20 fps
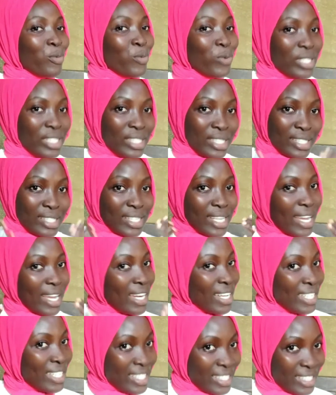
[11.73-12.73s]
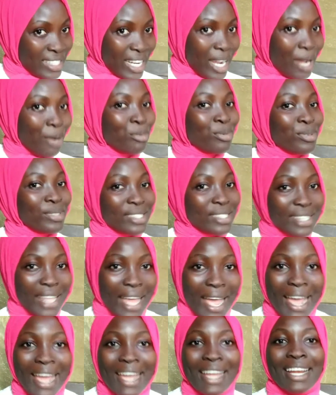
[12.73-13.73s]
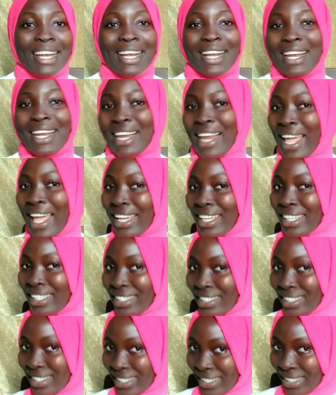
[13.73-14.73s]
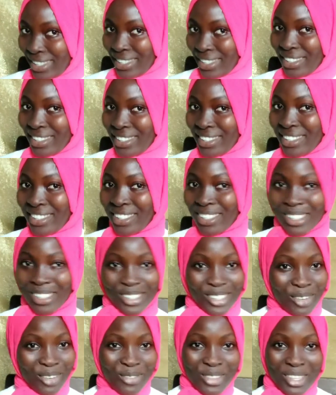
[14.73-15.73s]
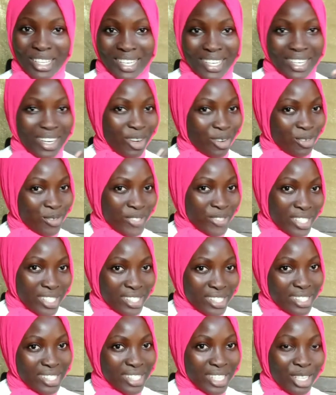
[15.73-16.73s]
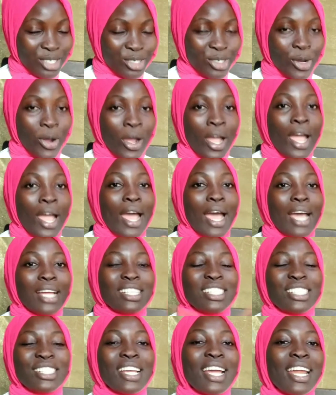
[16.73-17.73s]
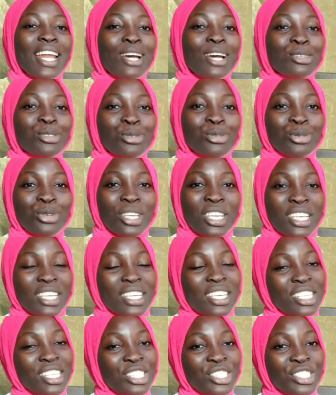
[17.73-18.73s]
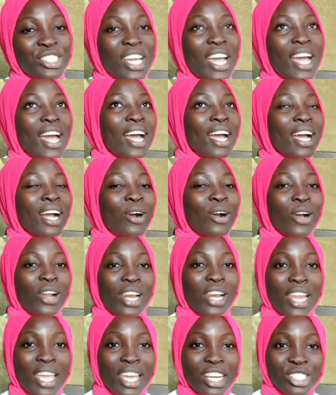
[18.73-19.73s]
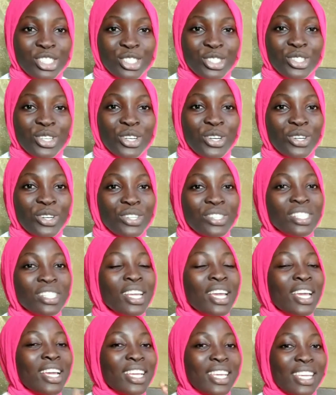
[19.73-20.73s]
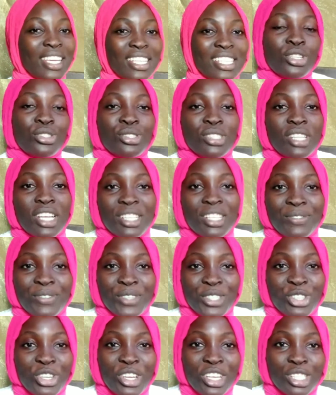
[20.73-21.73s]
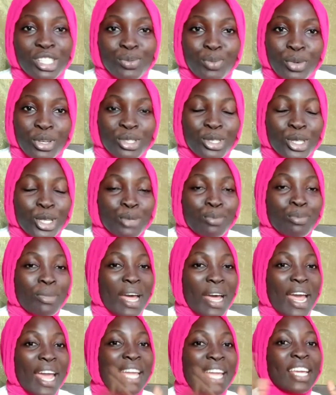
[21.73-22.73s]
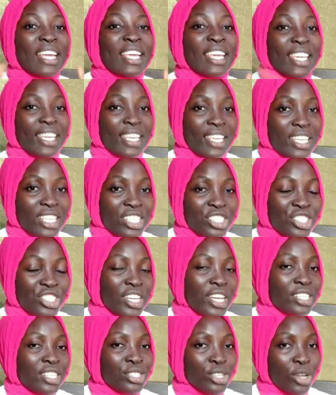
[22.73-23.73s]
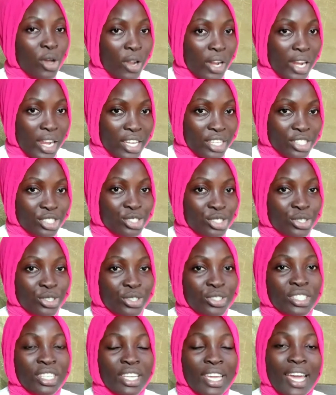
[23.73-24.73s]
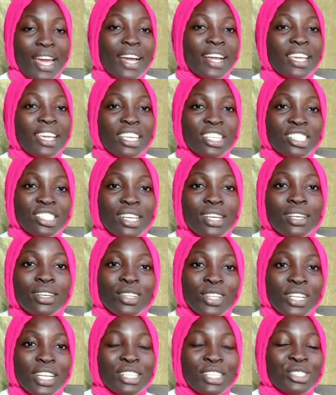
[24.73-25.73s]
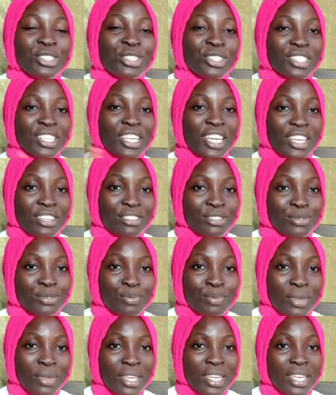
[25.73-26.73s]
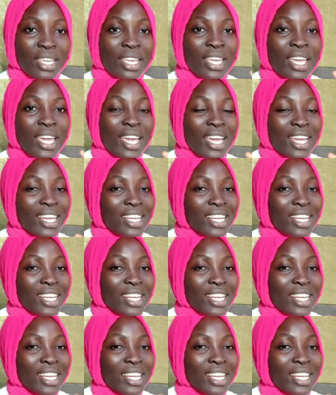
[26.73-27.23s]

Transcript: with an hijab style like this, something of this nature. And shout out to Keisha Collection. So today's video is sponsored by Keisha's Collection. Yeah, Keisha Collection gave me